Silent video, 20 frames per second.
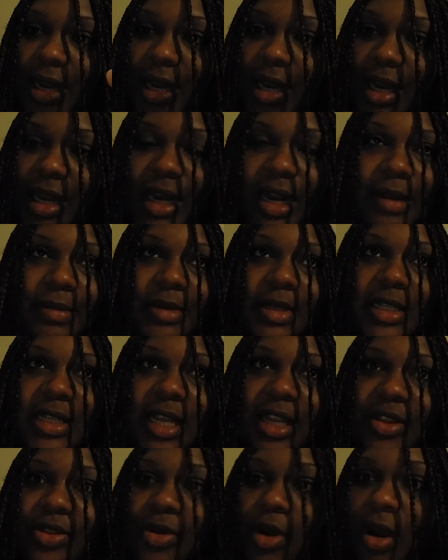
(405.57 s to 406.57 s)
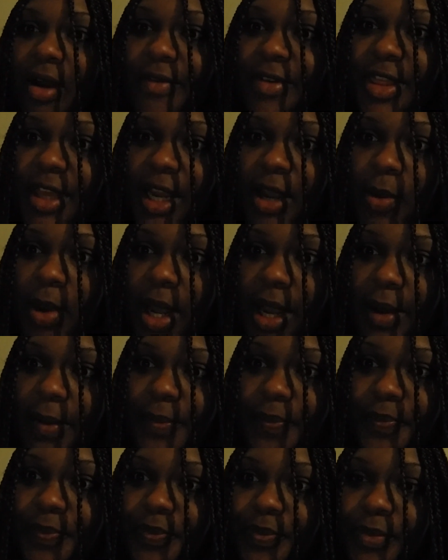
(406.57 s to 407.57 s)
and I'm just like, throw everything away.
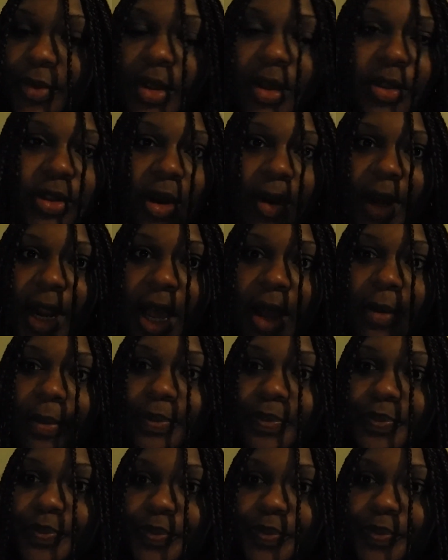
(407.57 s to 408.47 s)
Throw it out.